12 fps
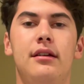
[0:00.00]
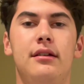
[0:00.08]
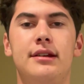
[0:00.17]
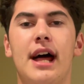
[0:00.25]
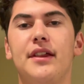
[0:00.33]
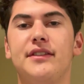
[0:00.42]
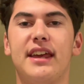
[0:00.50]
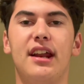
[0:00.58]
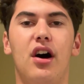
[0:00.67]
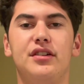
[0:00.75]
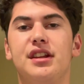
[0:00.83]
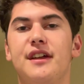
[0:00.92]
Now let's get
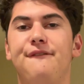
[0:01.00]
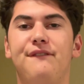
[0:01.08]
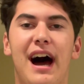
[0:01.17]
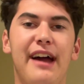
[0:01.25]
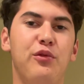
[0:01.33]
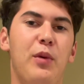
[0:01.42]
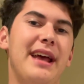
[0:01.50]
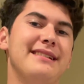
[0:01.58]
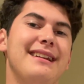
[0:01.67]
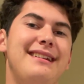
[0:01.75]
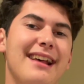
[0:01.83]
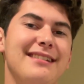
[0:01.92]
on to the 5 ways
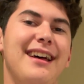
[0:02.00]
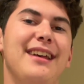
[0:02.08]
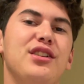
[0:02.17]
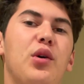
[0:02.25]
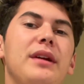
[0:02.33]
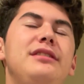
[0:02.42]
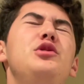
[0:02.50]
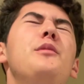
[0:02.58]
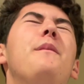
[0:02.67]
Tesla is going to